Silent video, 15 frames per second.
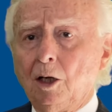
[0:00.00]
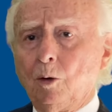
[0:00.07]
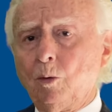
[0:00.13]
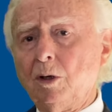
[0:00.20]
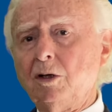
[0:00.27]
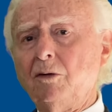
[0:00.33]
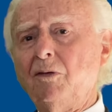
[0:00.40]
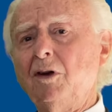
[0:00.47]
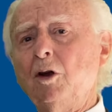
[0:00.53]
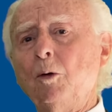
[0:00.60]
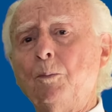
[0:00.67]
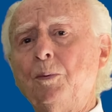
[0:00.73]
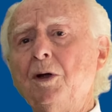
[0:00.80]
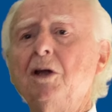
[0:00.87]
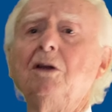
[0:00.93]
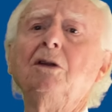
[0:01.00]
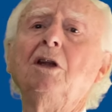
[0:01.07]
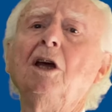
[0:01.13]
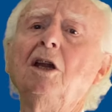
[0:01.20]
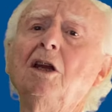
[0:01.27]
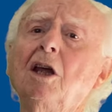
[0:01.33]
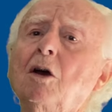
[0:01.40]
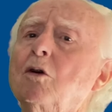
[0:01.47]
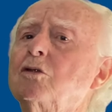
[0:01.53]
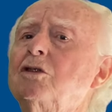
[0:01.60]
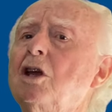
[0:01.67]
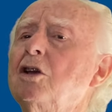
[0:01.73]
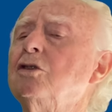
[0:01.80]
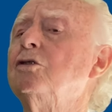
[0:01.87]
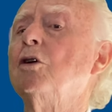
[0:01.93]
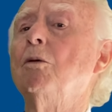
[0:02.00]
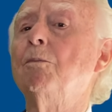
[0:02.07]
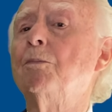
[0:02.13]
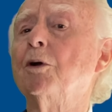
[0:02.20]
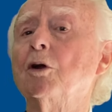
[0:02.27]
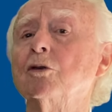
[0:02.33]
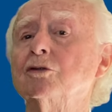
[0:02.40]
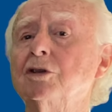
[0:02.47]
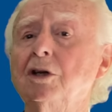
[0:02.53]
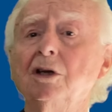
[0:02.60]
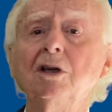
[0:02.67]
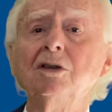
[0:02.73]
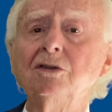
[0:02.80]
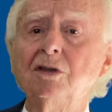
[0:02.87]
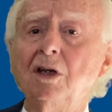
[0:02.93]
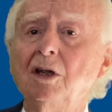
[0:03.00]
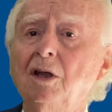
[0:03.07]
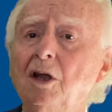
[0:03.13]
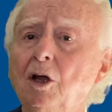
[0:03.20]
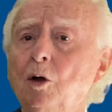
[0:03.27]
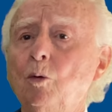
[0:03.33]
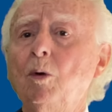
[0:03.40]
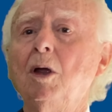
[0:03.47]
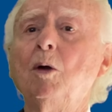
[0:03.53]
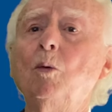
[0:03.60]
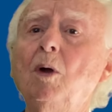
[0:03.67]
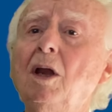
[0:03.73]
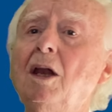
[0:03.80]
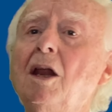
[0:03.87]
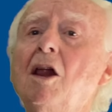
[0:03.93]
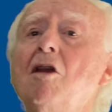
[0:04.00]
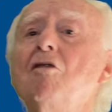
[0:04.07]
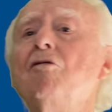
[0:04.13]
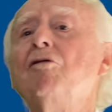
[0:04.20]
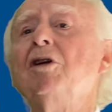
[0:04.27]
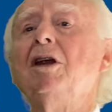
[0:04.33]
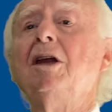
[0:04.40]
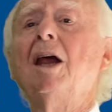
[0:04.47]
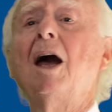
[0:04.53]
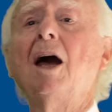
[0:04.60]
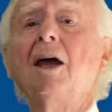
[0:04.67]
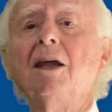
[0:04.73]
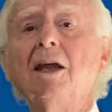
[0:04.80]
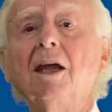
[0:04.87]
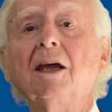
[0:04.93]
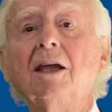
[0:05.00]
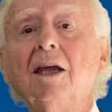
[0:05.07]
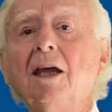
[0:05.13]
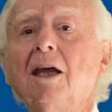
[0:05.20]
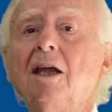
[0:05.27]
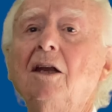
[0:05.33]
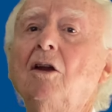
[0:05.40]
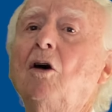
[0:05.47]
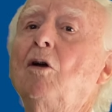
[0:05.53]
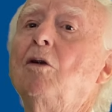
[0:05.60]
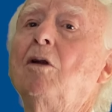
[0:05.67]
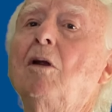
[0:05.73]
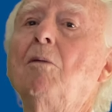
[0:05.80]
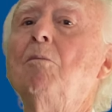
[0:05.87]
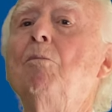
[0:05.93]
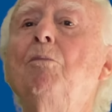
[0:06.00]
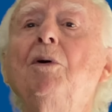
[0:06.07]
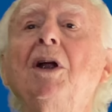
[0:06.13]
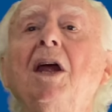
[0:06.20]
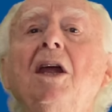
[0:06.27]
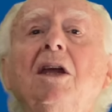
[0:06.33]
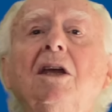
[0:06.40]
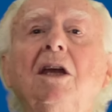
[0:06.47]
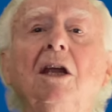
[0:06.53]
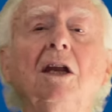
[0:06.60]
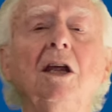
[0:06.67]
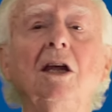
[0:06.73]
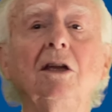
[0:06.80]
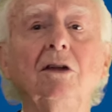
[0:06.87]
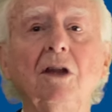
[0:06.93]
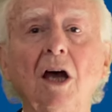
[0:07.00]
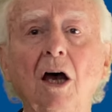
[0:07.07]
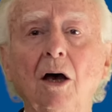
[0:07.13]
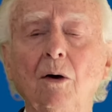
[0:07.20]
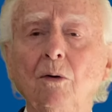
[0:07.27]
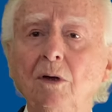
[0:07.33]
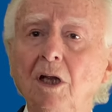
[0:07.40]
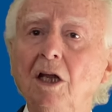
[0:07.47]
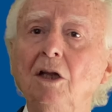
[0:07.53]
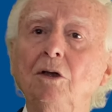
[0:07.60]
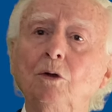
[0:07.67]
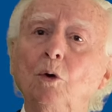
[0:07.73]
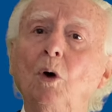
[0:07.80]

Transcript: When developing the negotiation process, we will rely again on breaking it down into